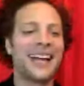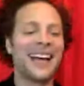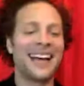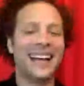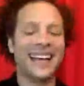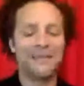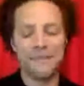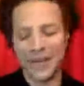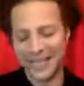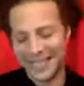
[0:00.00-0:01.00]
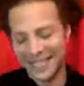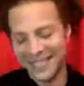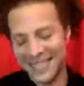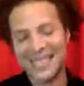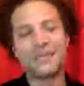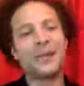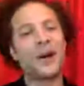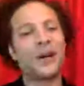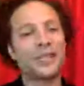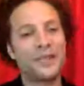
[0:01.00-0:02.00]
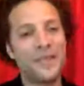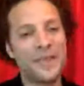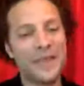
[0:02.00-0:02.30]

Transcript: But this has been awesome.